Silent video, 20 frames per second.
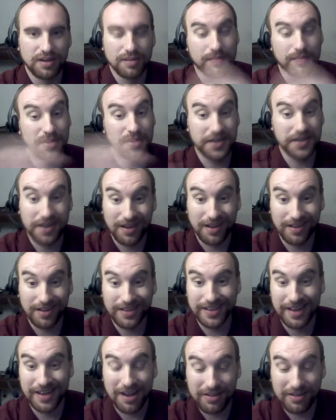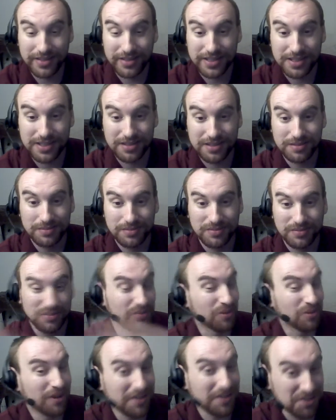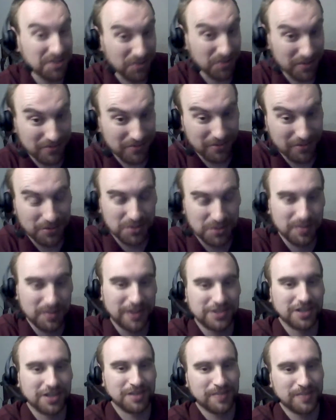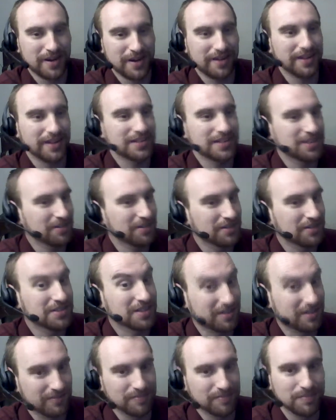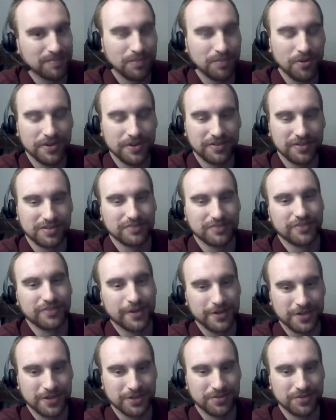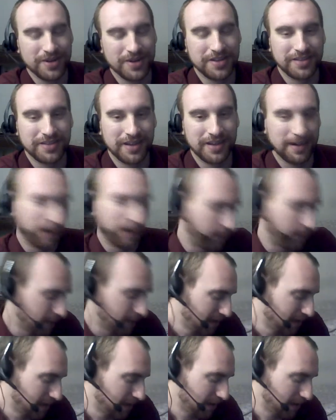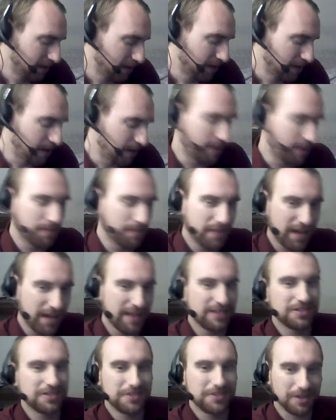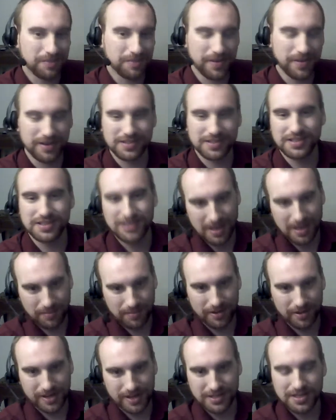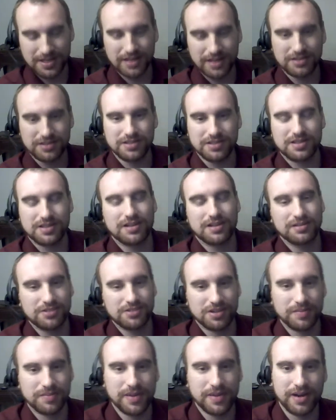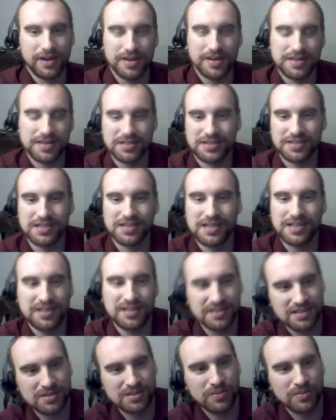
Buddy Holly and Elvis were also influenced by Chuck Berry, so there's a point of convergence right there. And Chuck Berry's contemporary is not just Chuck Berry, it's just the easiest